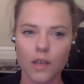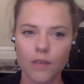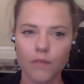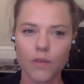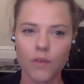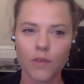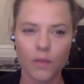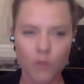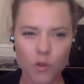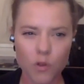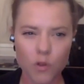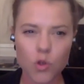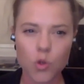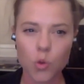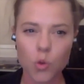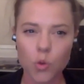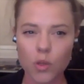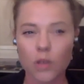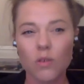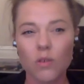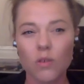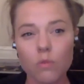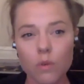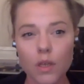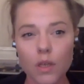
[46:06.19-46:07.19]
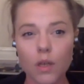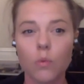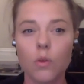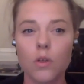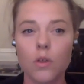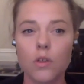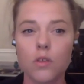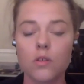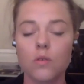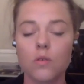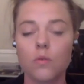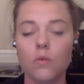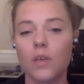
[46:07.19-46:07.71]
If, if you're sure that you really want
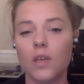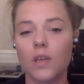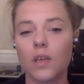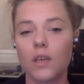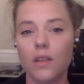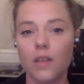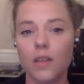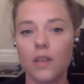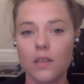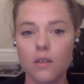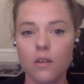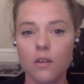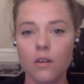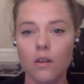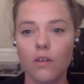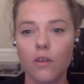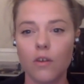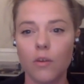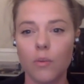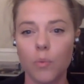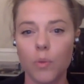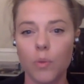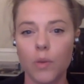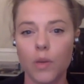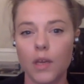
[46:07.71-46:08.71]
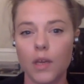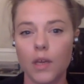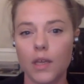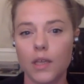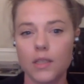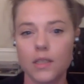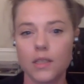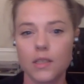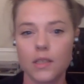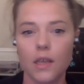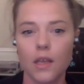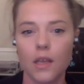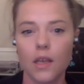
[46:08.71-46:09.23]
to do rigging, there's a lot of
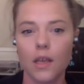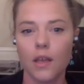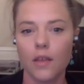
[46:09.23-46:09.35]
companies